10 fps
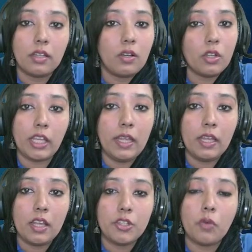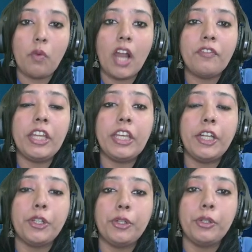Okay. So, what we
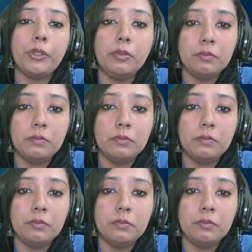need to do?